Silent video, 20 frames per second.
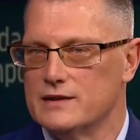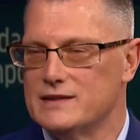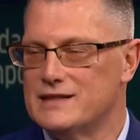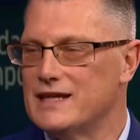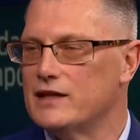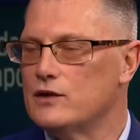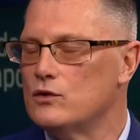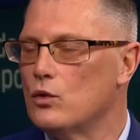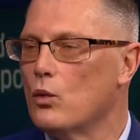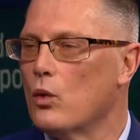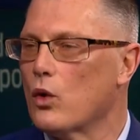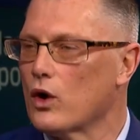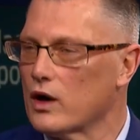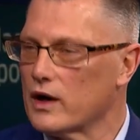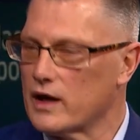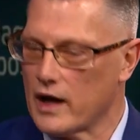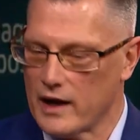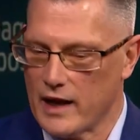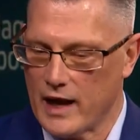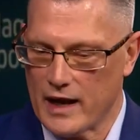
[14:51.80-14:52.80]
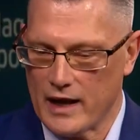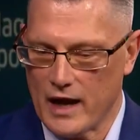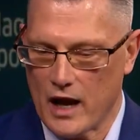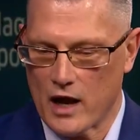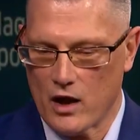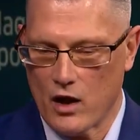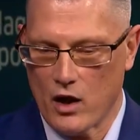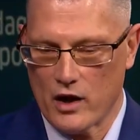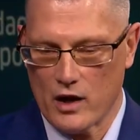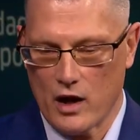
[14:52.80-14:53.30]
didn't work on
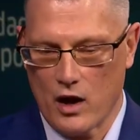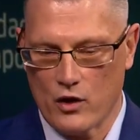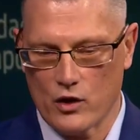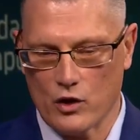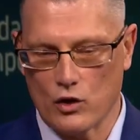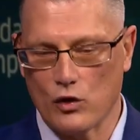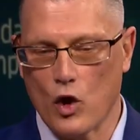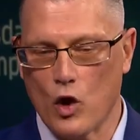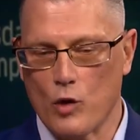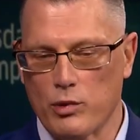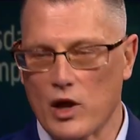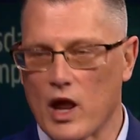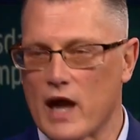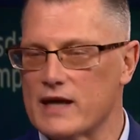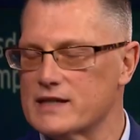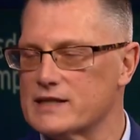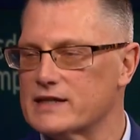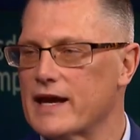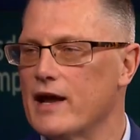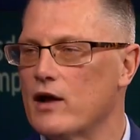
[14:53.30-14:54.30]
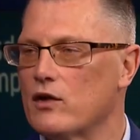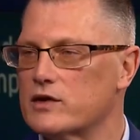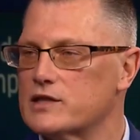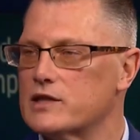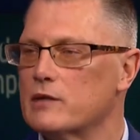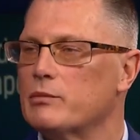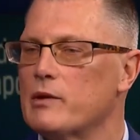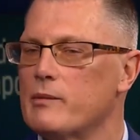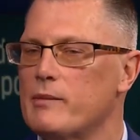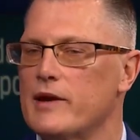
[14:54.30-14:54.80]
a globalized scale
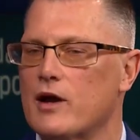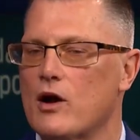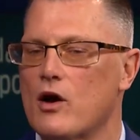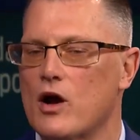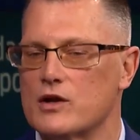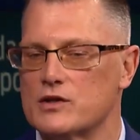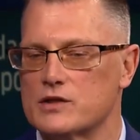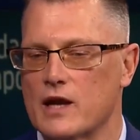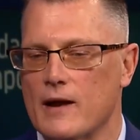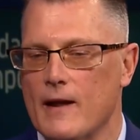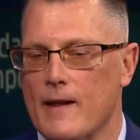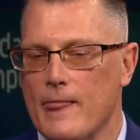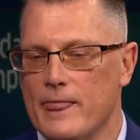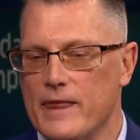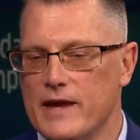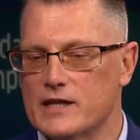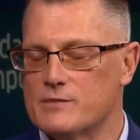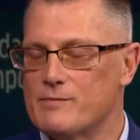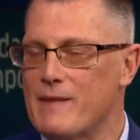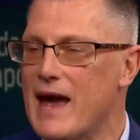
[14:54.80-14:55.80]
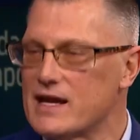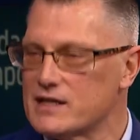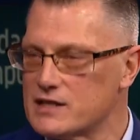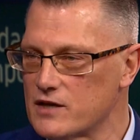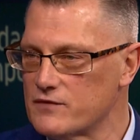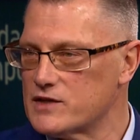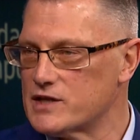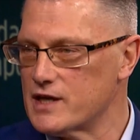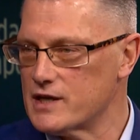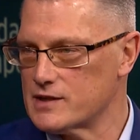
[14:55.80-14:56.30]
simply because these
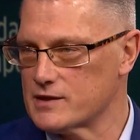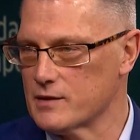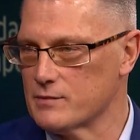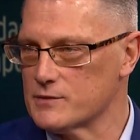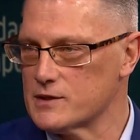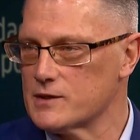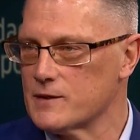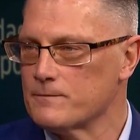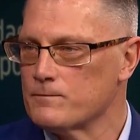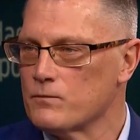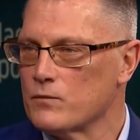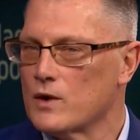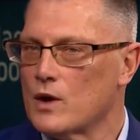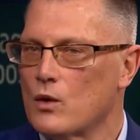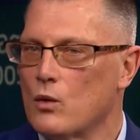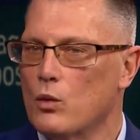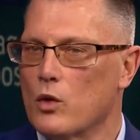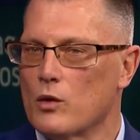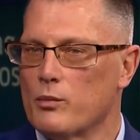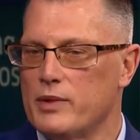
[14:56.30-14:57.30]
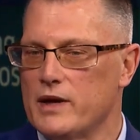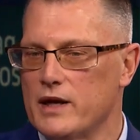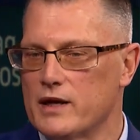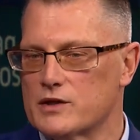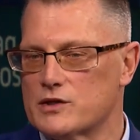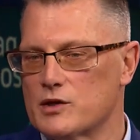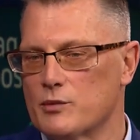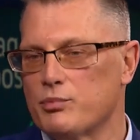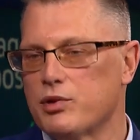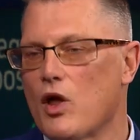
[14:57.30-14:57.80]
massive systems were
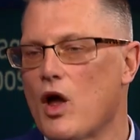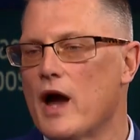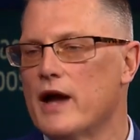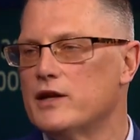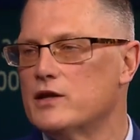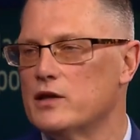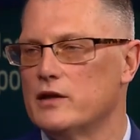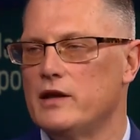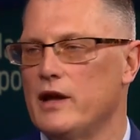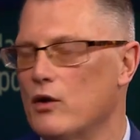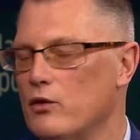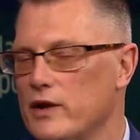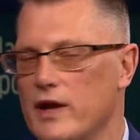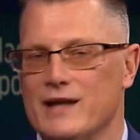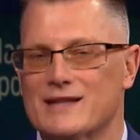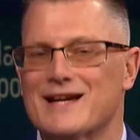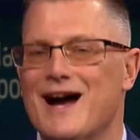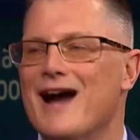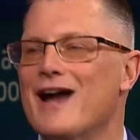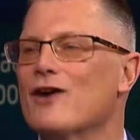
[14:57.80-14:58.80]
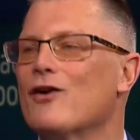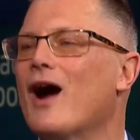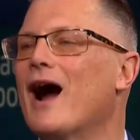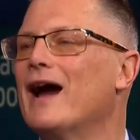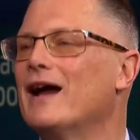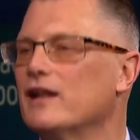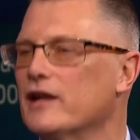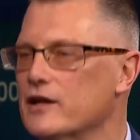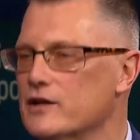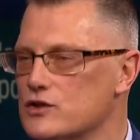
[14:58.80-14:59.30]
being supplied to, entire
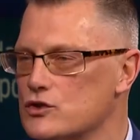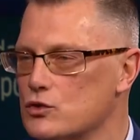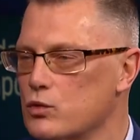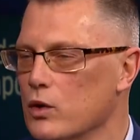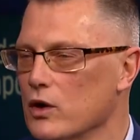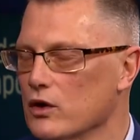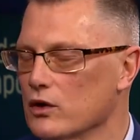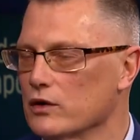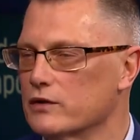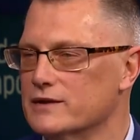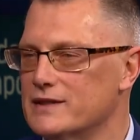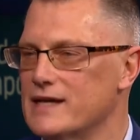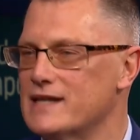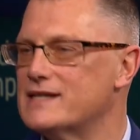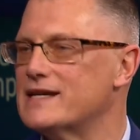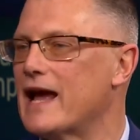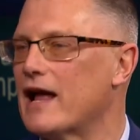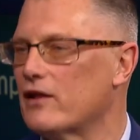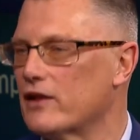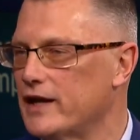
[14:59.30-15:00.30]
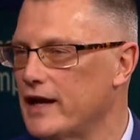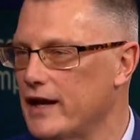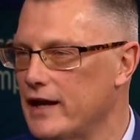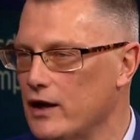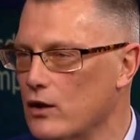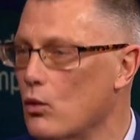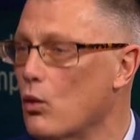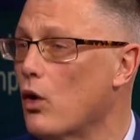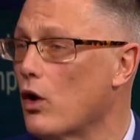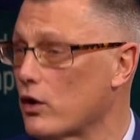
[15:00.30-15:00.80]
islands were
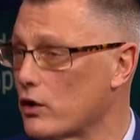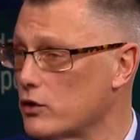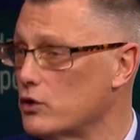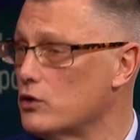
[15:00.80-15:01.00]
desalinating water